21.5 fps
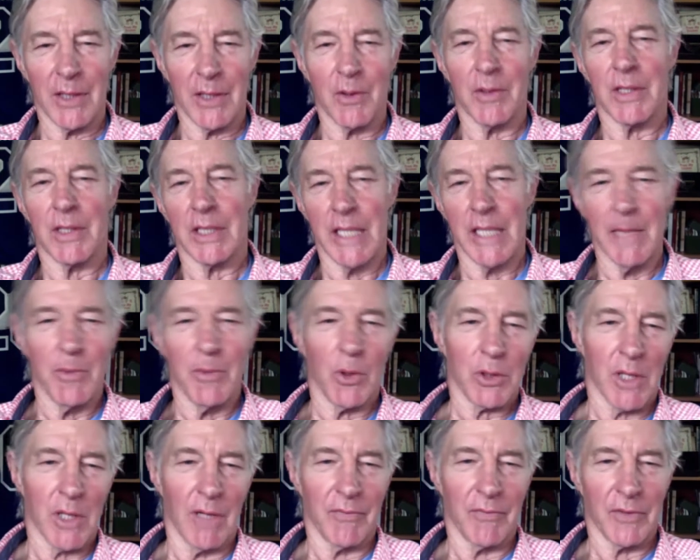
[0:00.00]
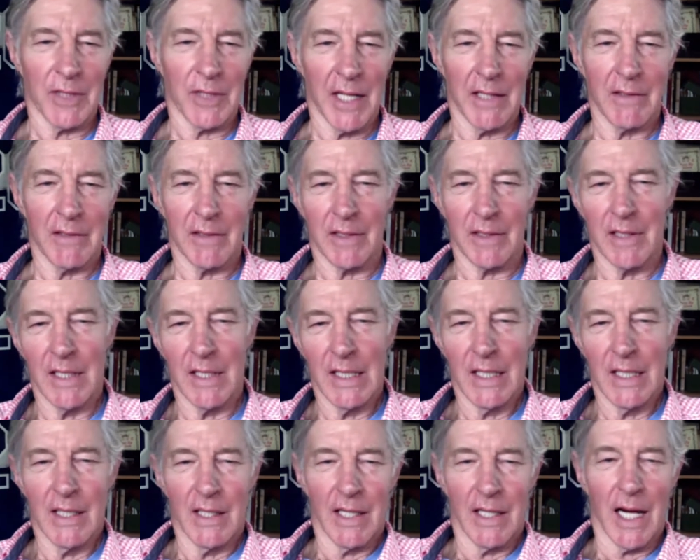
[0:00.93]
You know, the team goes out for dinner, and
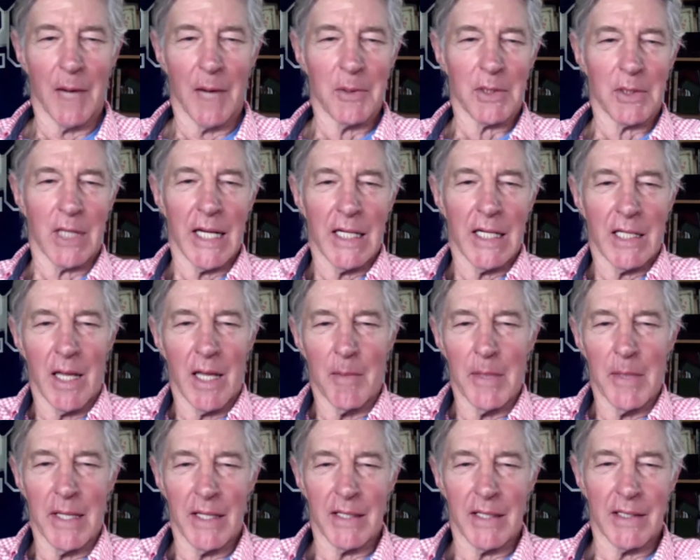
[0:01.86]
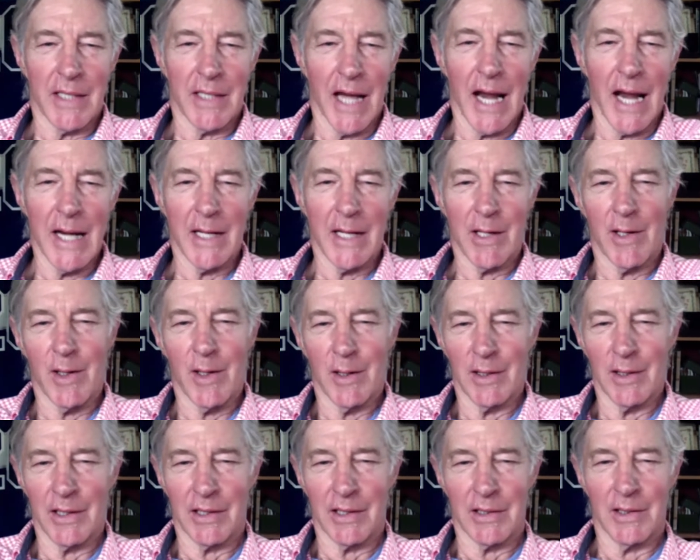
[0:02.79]
I was late coming into the dining
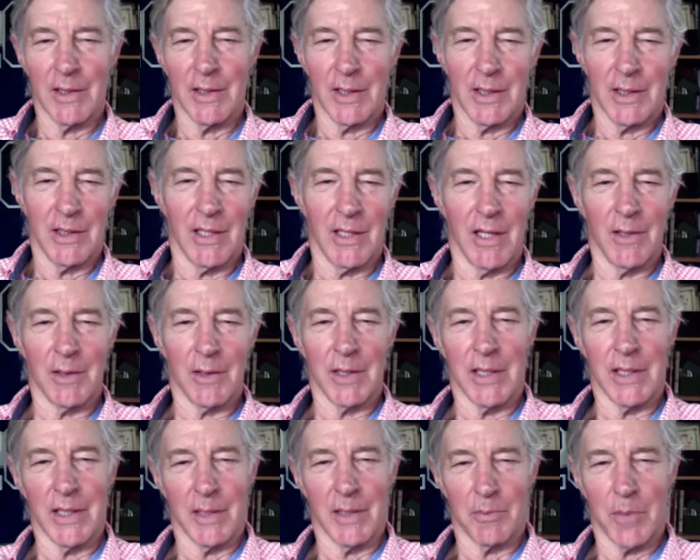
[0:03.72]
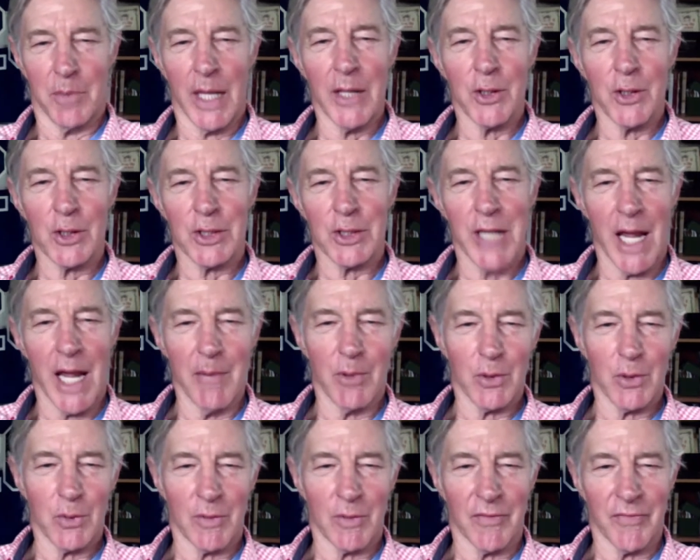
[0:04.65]
hall, and all the uh, players'
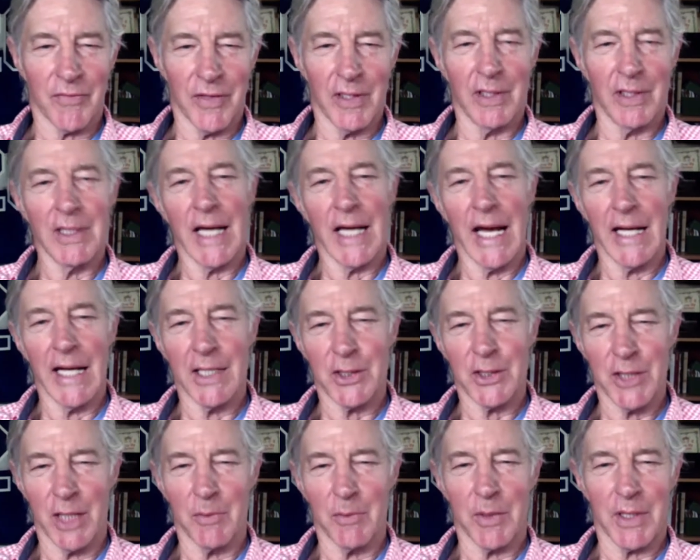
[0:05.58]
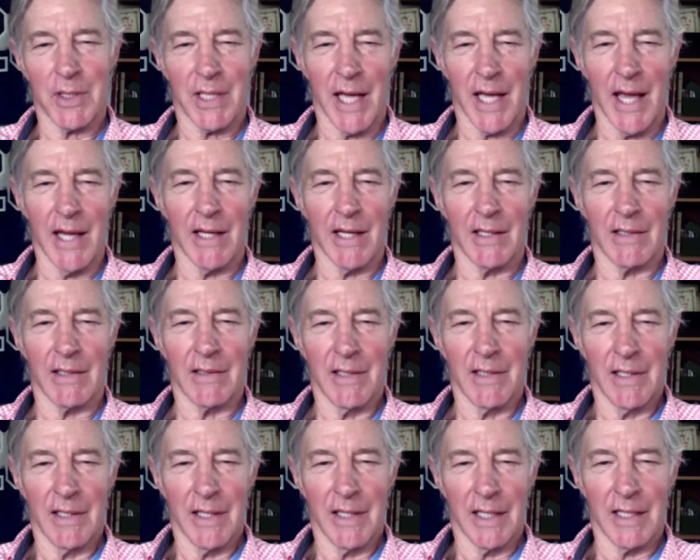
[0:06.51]
tables were filled. I had to sit with King and,
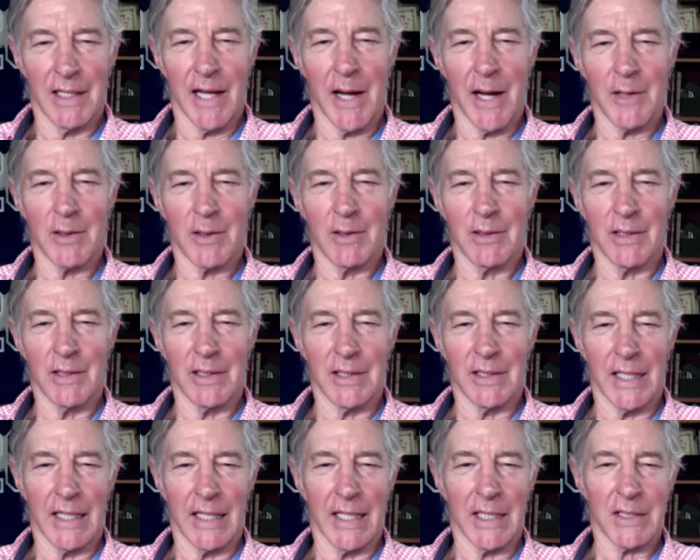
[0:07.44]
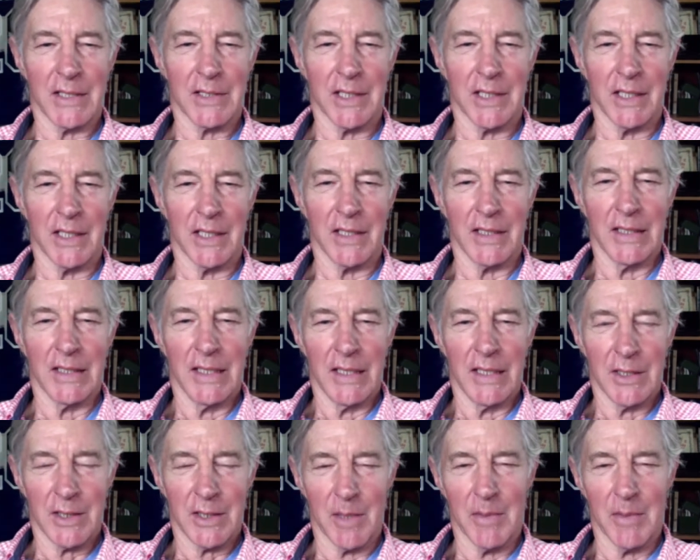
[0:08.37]
and Harold, and I guess uh,
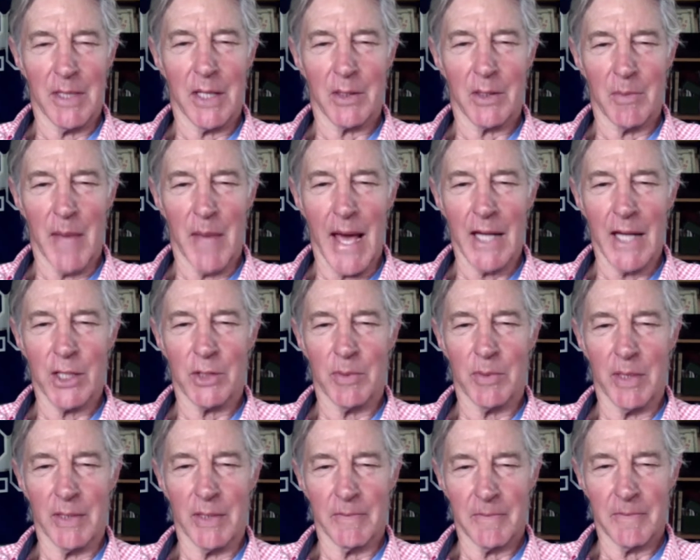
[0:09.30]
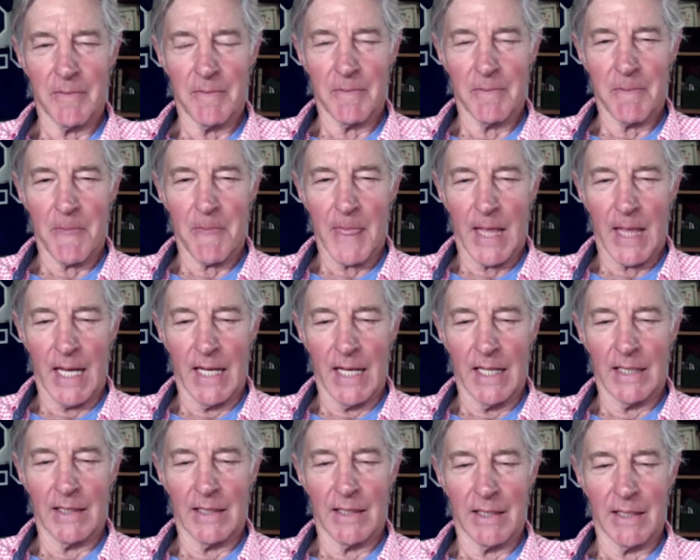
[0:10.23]
some of the other management.
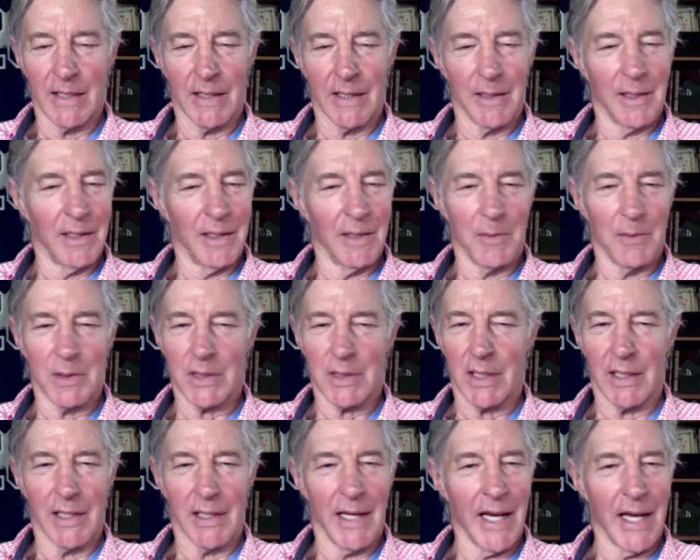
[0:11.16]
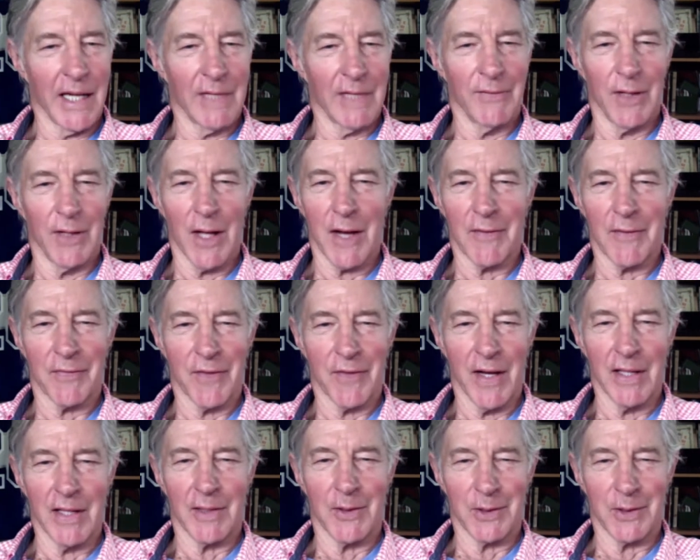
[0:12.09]
And uh, it was a heck of a lot of
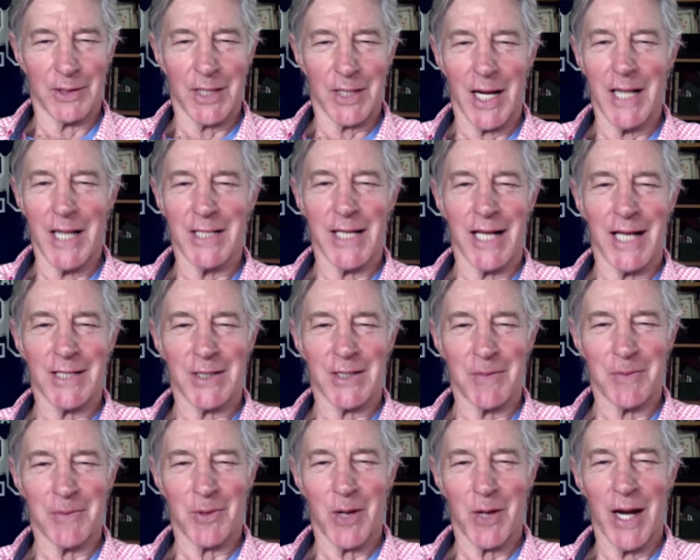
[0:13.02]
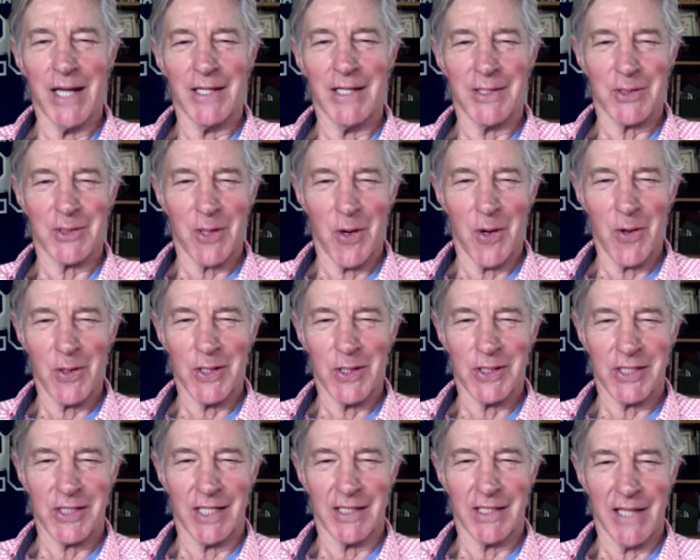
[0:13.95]
fun. Those guys had some great
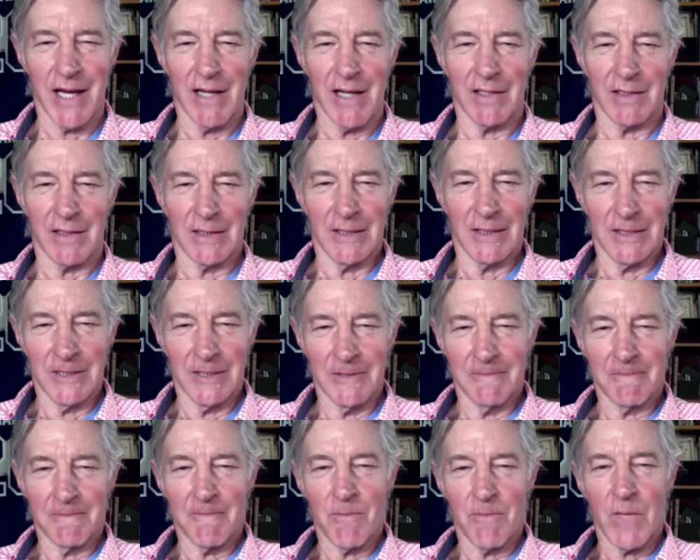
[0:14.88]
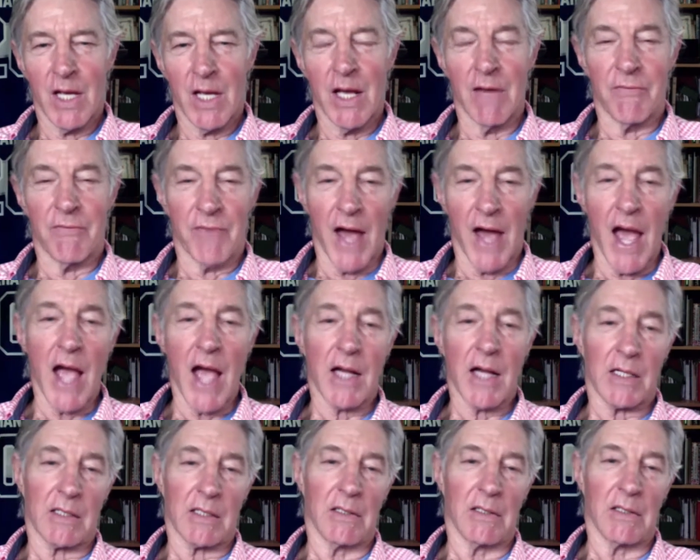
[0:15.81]
stories to tell. In
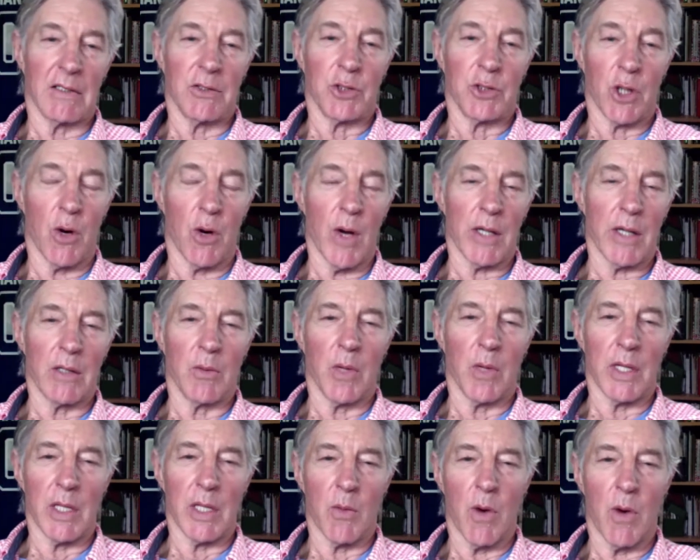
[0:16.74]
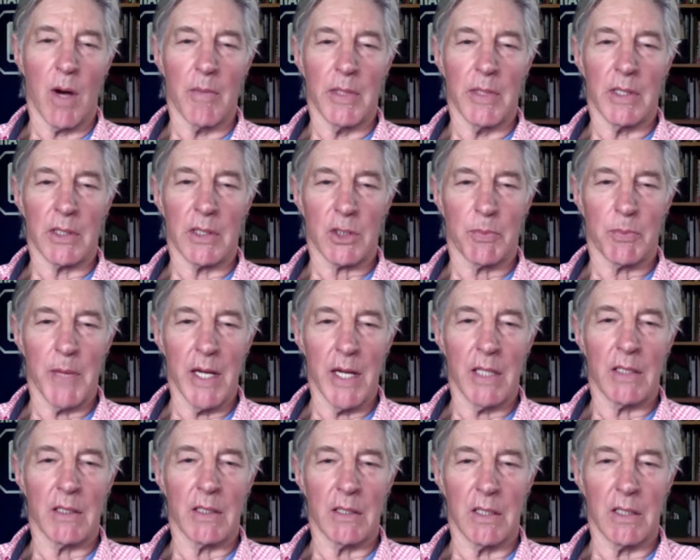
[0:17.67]
fact, Joe, I don't know whether you want me to
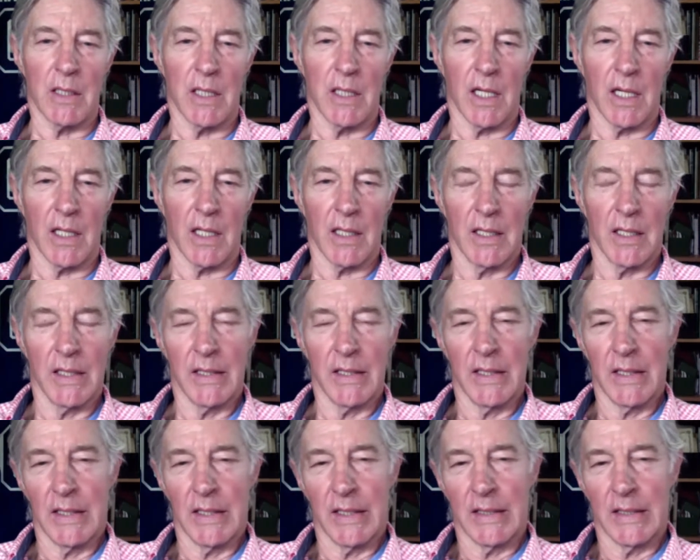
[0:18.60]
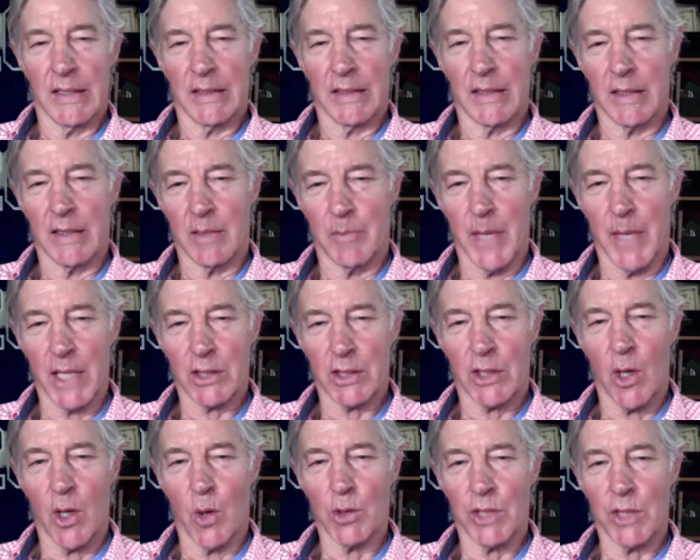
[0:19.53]
speak to the uh, to the
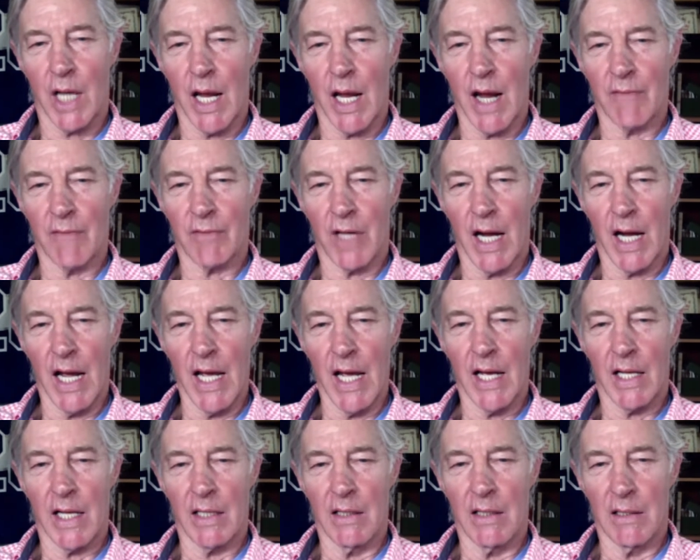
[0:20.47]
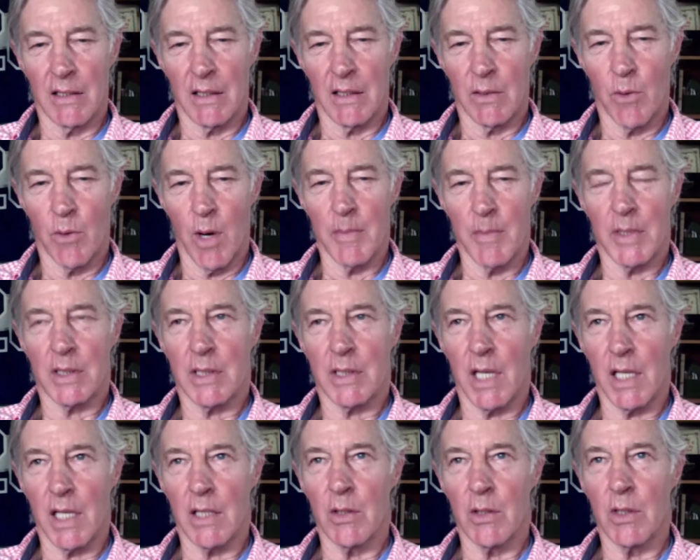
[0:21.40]
best coach I ever had, want me to
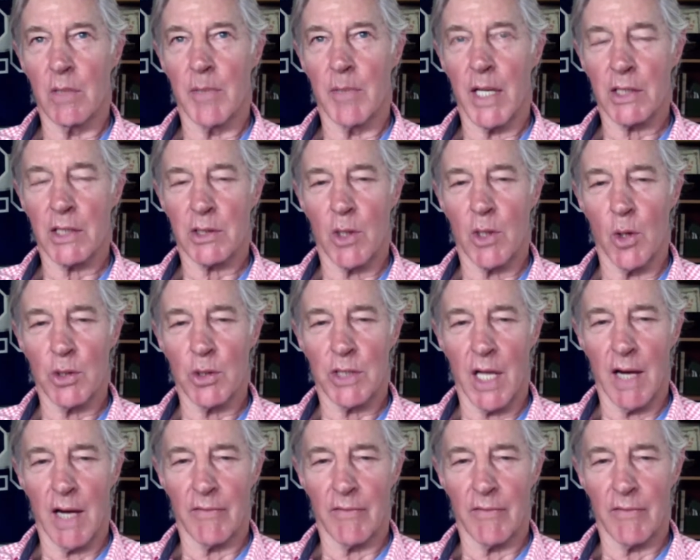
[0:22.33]
tell you who the best coach uh-huh.